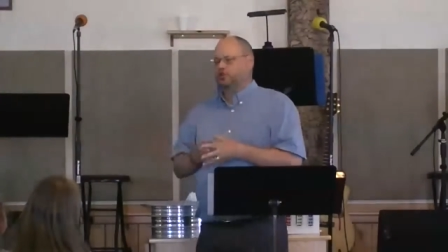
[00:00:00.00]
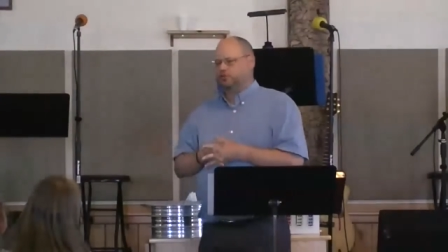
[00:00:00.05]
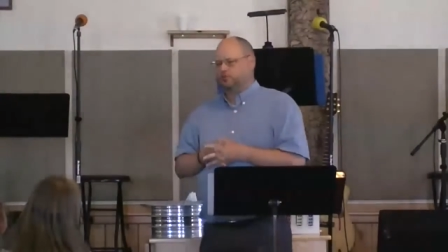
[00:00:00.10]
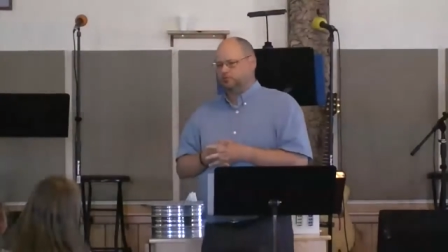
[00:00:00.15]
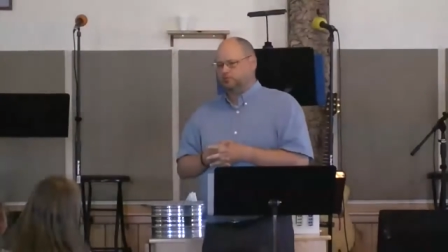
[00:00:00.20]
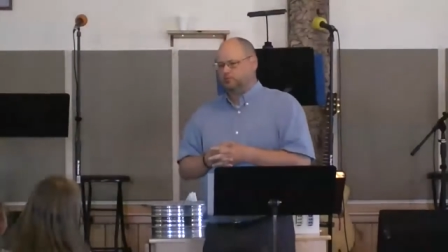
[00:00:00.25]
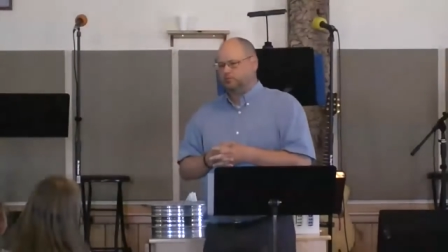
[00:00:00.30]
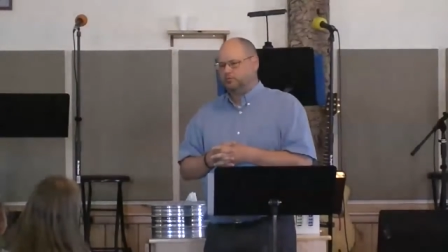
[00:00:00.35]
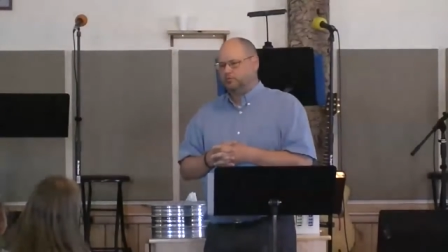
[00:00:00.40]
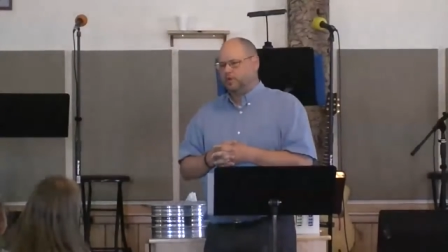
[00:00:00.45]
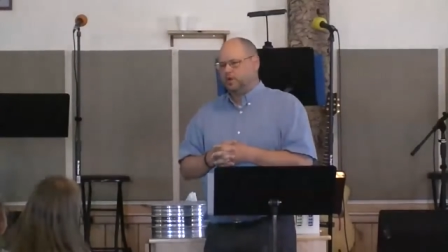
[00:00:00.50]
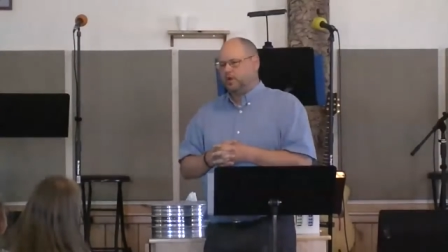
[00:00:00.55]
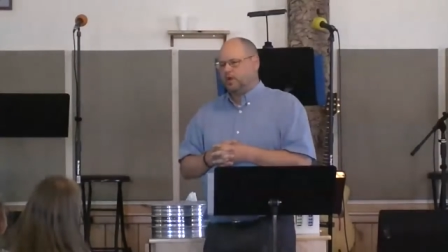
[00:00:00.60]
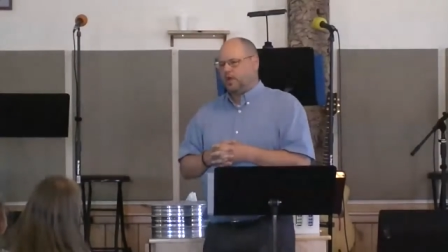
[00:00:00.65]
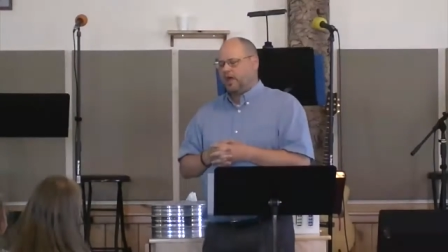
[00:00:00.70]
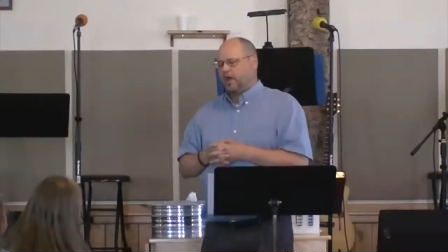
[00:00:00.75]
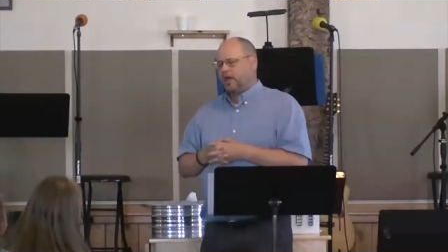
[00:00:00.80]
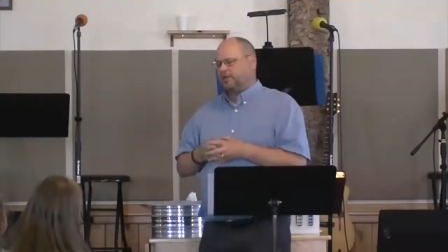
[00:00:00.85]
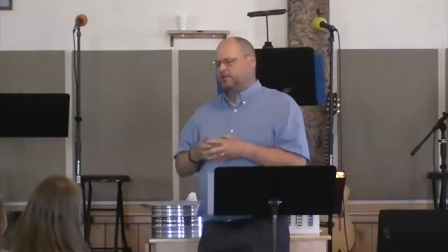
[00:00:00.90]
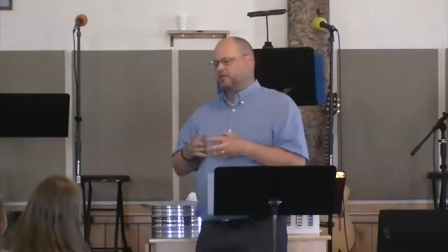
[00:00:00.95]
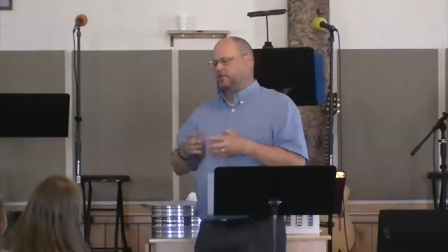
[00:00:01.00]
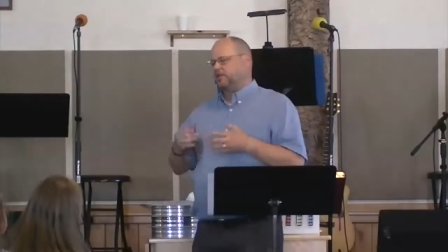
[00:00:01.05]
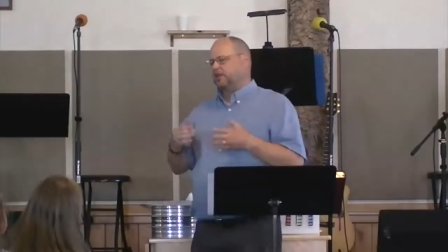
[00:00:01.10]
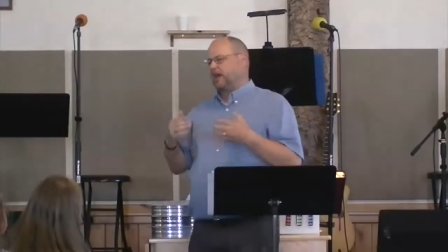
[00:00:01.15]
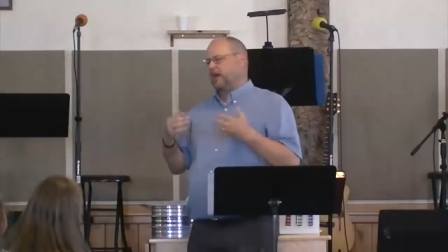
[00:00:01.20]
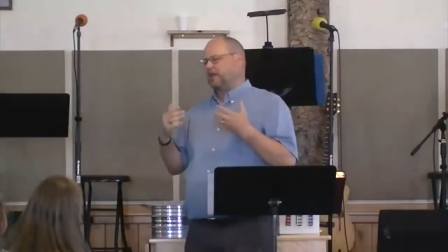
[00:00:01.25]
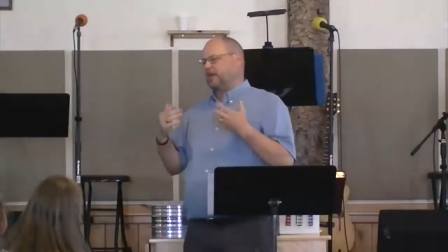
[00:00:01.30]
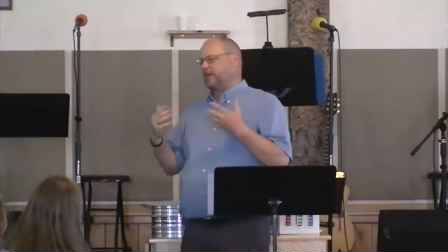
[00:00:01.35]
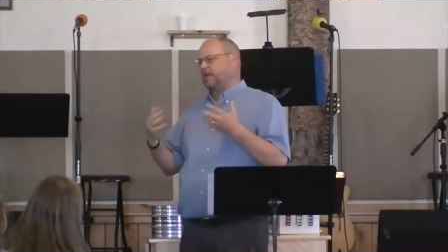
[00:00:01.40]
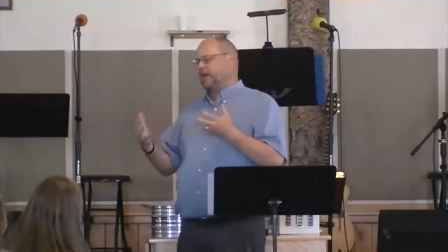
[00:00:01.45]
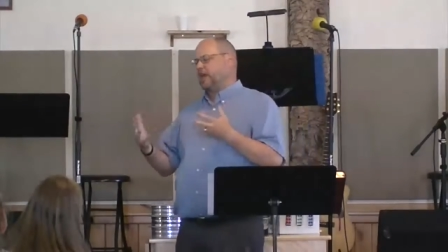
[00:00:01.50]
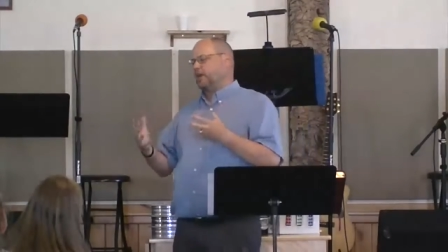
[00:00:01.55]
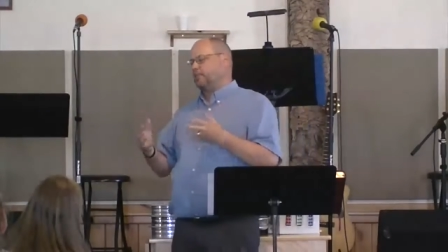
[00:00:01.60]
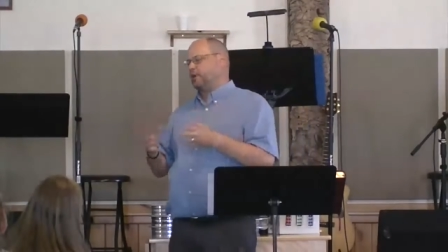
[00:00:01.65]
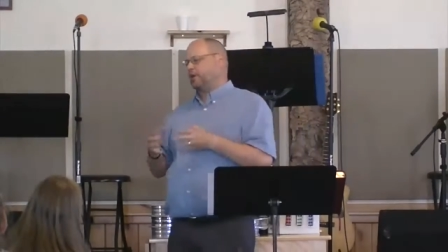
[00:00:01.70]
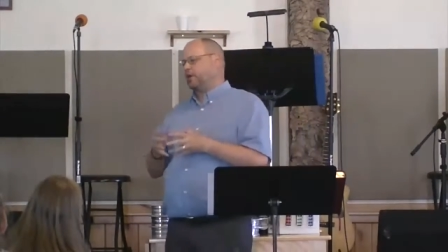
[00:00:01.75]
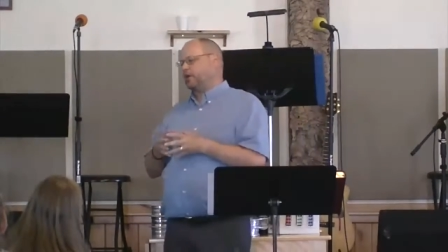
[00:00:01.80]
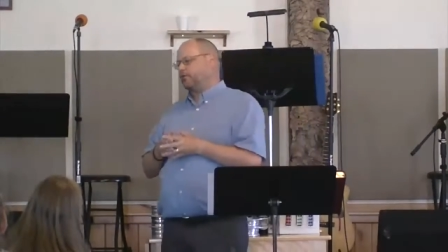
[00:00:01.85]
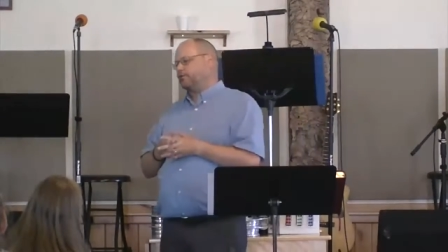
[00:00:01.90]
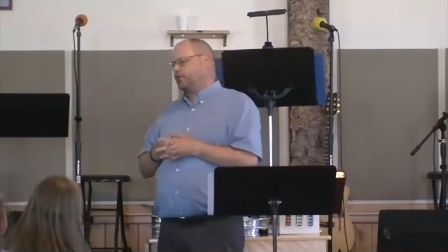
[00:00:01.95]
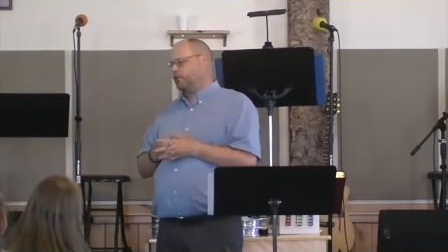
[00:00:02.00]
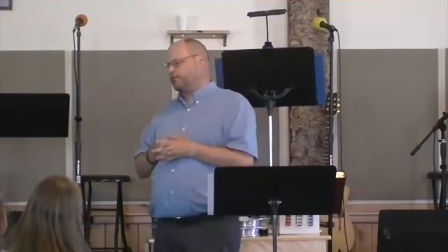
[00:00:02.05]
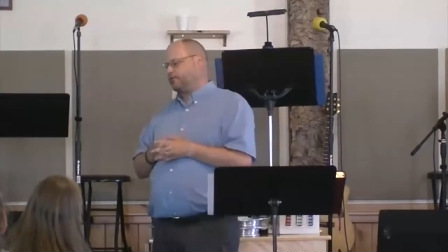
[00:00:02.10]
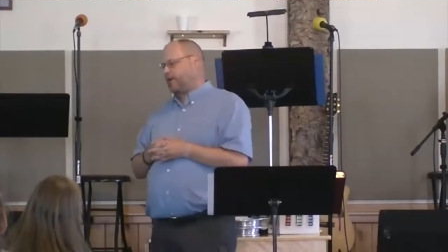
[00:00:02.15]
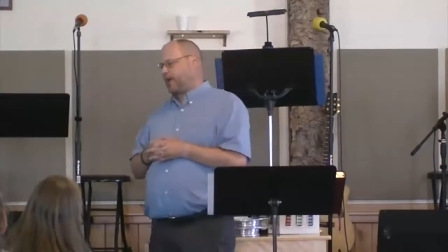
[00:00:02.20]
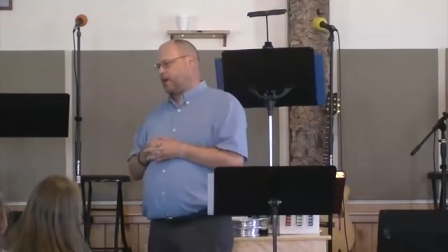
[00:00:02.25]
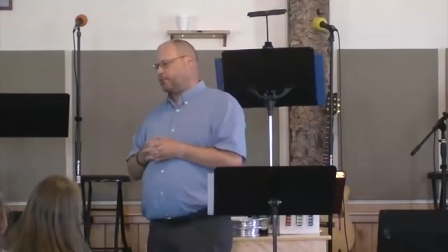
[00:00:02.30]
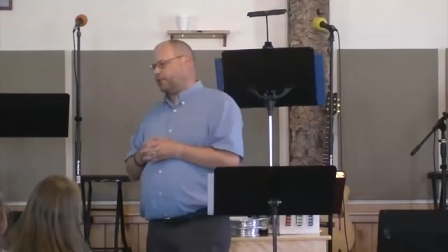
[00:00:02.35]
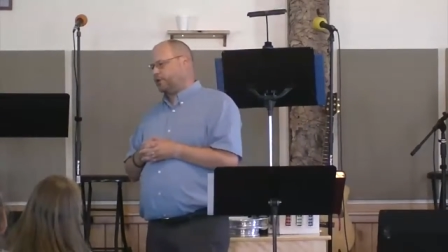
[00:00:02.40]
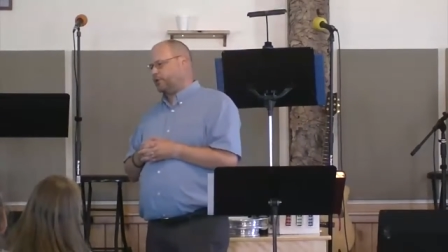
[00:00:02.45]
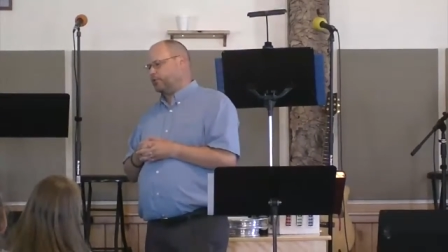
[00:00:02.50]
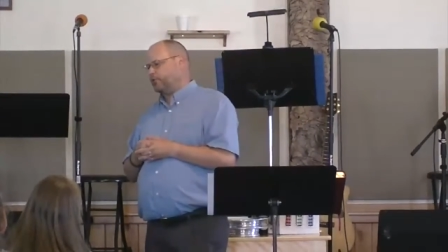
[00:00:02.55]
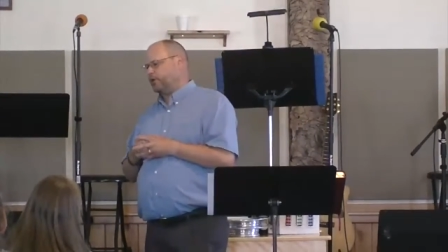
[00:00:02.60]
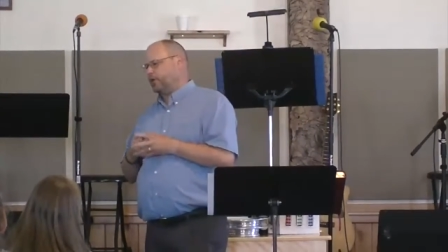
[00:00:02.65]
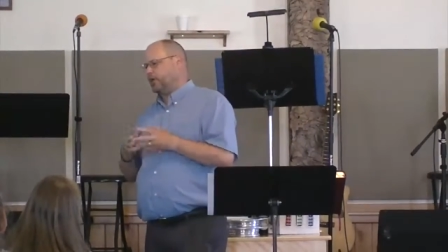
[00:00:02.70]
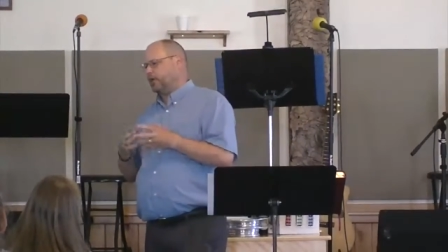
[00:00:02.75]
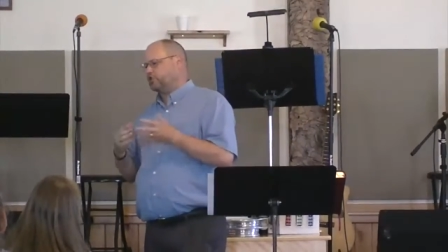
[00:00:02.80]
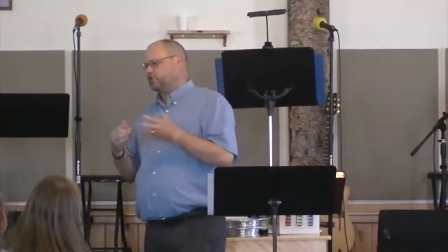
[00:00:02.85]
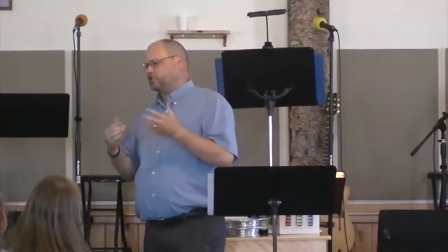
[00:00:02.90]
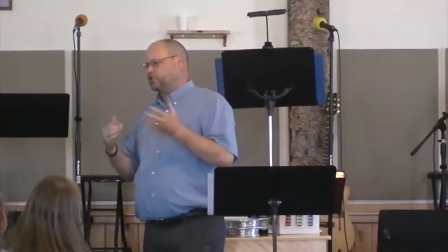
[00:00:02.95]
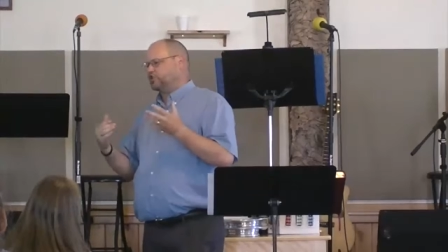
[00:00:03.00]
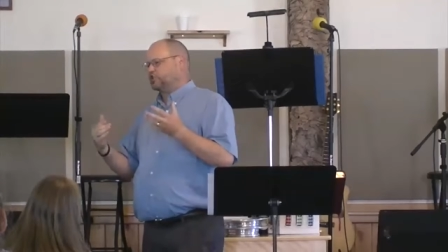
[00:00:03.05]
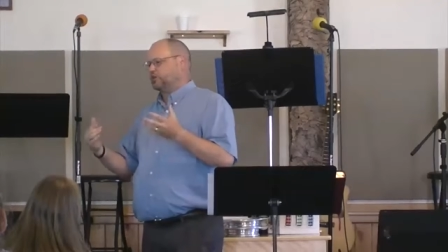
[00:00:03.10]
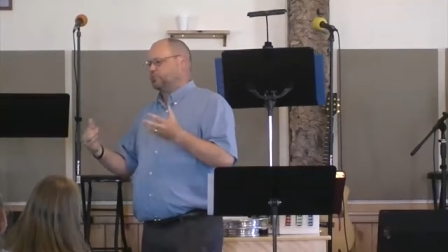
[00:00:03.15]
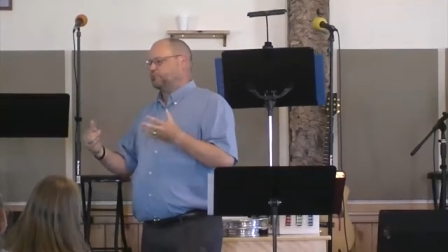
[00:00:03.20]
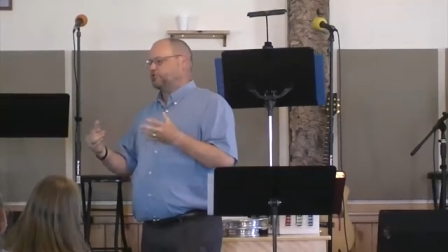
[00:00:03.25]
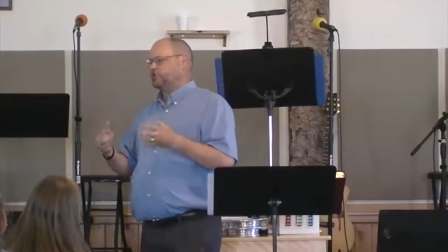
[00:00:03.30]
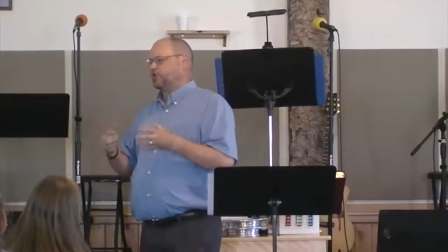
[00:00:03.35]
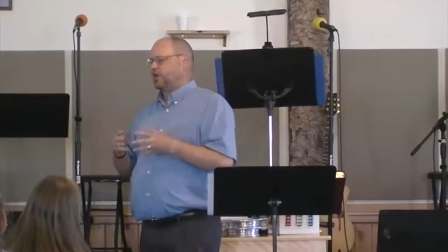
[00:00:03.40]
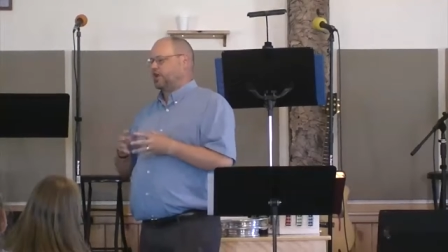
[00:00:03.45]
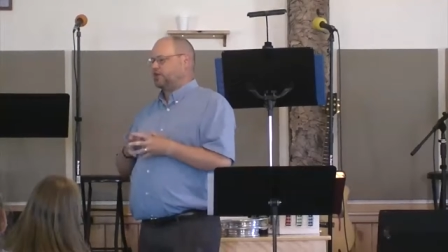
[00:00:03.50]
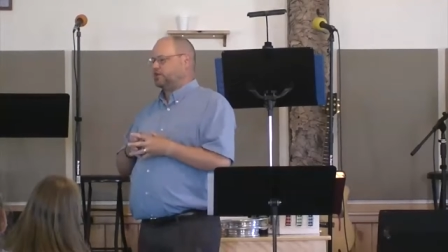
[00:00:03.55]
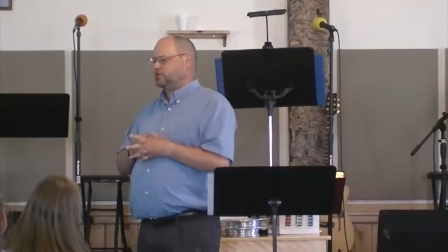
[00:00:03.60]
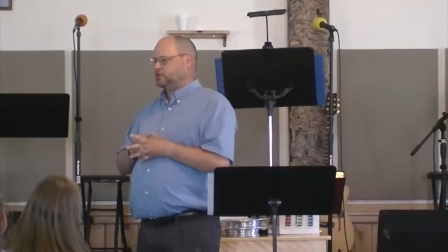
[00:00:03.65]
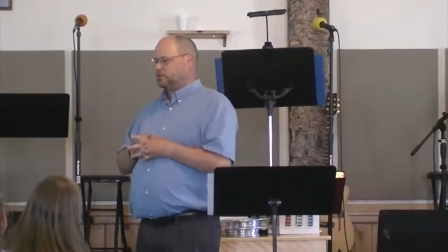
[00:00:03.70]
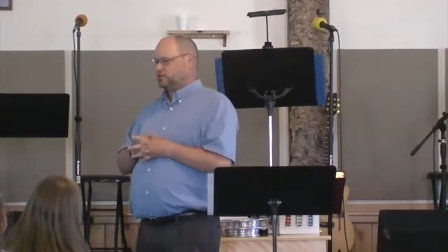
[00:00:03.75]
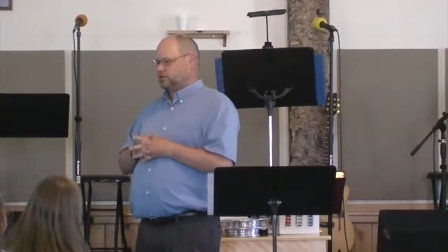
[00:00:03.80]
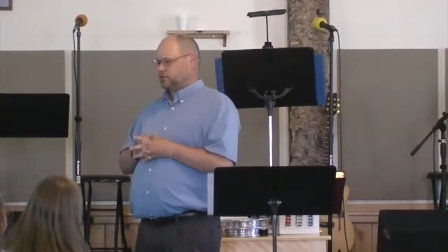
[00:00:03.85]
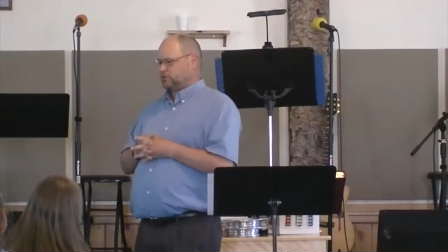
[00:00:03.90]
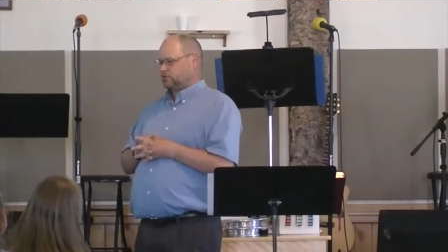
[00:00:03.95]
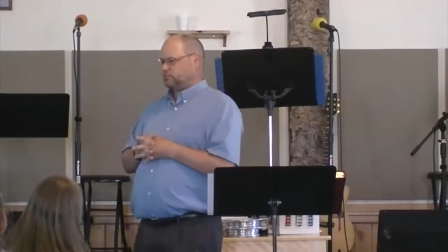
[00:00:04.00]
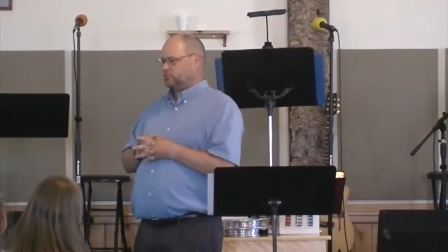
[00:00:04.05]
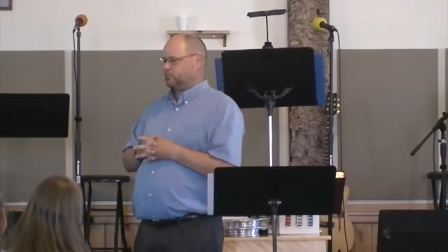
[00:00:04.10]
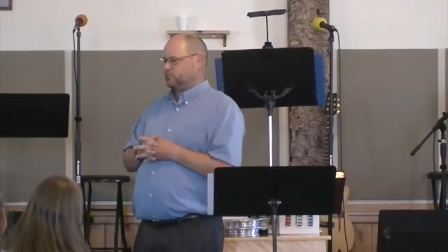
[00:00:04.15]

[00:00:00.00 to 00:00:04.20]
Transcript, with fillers: you as the dynamic of your family relationship changes,